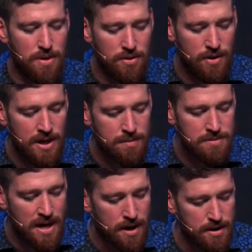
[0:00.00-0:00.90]
We lay them
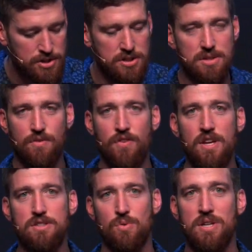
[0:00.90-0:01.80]
down at Jesus'
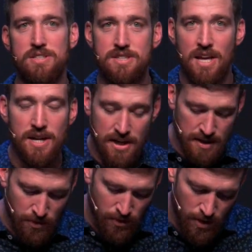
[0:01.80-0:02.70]
feet so we can stand in
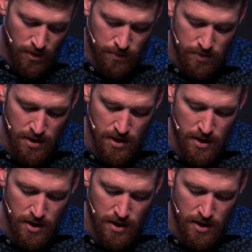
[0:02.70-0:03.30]
Him alone.